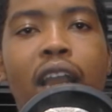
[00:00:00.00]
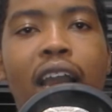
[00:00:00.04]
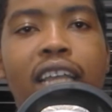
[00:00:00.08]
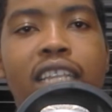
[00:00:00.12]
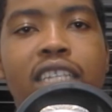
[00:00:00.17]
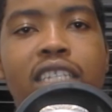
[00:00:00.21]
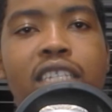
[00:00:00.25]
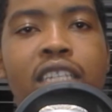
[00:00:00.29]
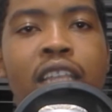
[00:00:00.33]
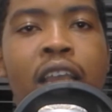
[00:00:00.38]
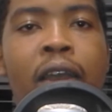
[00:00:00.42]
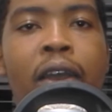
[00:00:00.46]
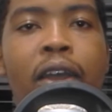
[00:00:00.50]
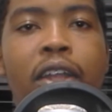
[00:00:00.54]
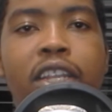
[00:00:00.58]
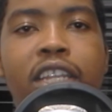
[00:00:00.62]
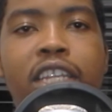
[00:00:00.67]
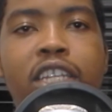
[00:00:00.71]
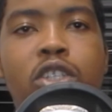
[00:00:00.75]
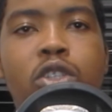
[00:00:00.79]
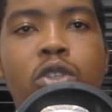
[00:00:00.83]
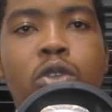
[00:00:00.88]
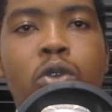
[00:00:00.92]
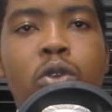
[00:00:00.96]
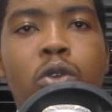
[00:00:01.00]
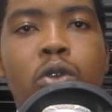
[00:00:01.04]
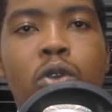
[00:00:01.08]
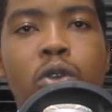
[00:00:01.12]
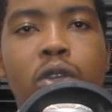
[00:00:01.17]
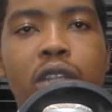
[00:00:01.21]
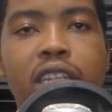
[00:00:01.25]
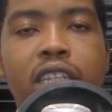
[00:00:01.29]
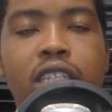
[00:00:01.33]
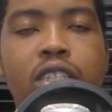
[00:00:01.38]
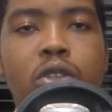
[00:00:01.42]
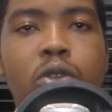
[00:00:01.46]
guys need
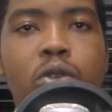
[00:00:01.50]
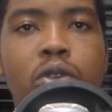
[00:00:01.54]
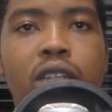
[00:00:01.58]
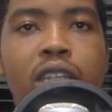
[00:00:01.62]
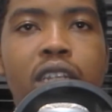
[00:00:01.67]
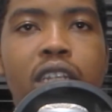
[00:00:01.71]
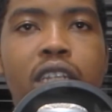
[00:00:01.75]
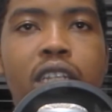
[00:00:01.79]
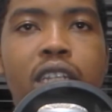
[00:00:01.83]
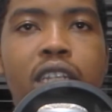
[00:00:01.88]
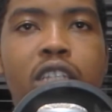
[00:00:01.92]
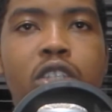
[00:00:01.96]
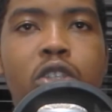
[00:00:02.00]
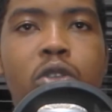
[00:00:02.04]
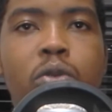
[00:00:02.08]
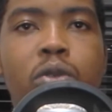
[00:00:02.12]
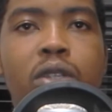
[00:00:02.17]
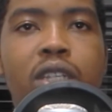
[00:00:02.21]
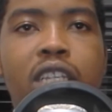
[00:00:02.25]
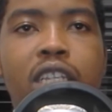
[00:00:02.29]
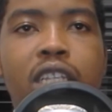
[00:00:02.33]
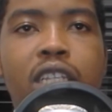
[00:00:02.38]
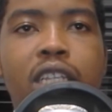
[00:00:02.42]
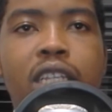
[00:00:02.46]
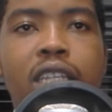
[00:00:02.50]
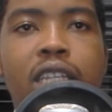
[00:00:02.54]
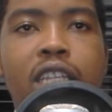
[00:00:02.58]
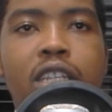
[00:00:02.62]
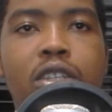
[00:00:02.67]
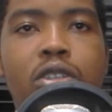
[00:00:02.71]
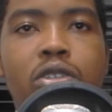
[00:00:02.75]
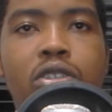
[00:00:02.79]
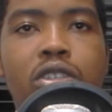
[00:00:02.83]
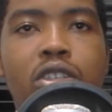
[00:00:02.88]
to